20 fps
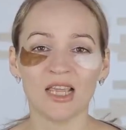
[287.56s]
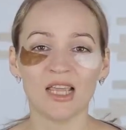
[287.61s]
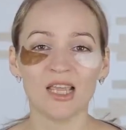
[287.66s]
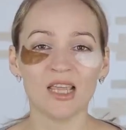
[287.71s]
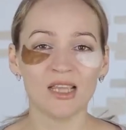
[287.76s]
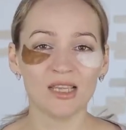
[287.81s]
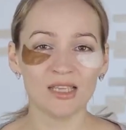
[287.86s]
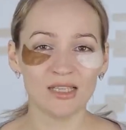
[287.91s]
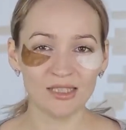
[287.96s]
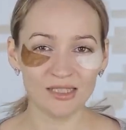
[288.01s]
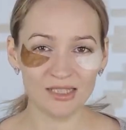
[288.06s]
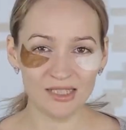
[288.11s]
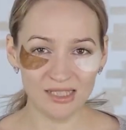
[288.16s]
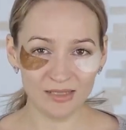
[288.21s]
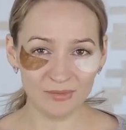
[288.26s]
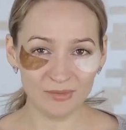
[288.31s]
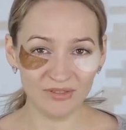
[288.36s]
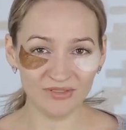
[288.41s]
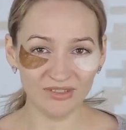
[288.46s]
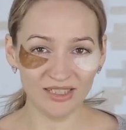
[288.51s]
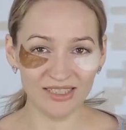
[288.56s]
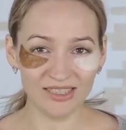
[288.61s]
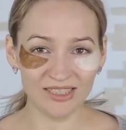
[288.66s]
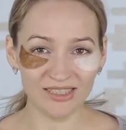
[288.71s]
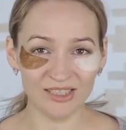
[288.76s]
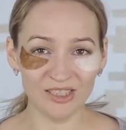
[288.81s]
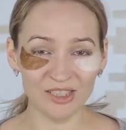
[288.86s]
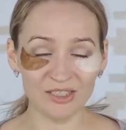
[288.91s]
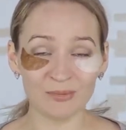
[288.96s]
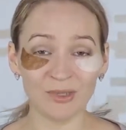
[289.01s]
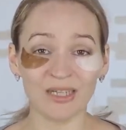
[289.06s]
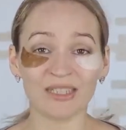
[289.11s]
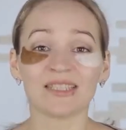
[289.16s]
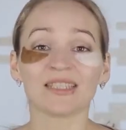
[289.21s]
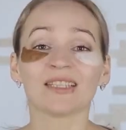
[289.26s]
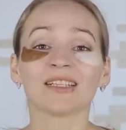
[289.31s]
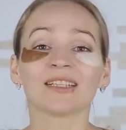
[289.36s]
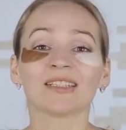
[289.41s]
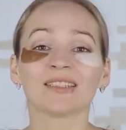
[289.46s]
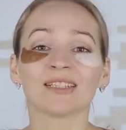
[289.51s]
And don't forget clicking the bell
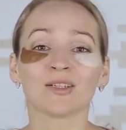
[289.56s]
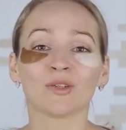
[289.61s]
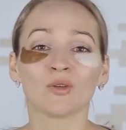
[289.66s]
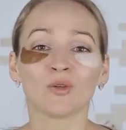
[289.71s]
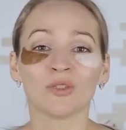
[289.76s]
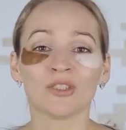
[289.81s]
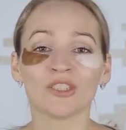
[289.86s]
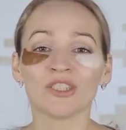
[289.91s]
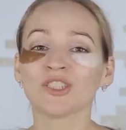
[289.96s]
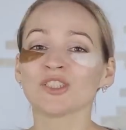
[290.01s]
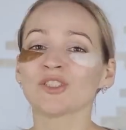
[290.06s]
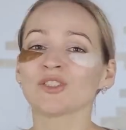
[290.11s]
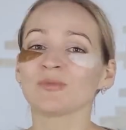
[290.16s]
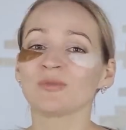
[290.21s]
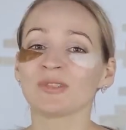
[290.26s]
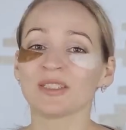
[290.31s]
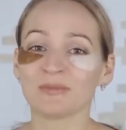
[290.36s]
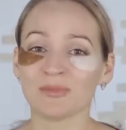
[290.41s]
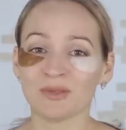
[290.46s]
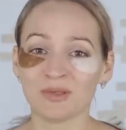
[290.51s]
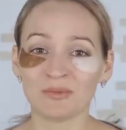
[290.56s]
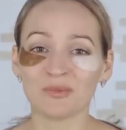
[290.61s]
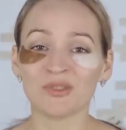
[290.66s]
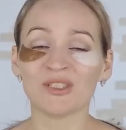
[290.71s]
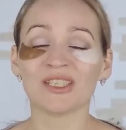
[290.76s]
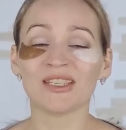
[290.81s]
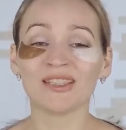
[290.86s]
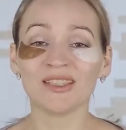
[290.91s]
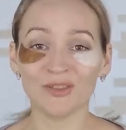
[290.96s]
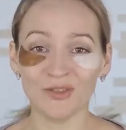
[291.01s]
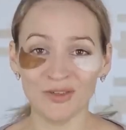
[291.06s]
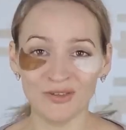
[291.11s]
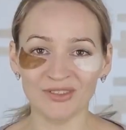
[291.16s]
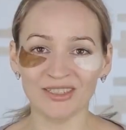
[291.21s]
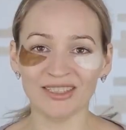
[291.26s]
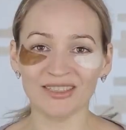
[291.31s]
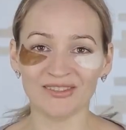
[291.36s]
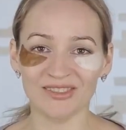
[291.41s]
to be the first person to see our newest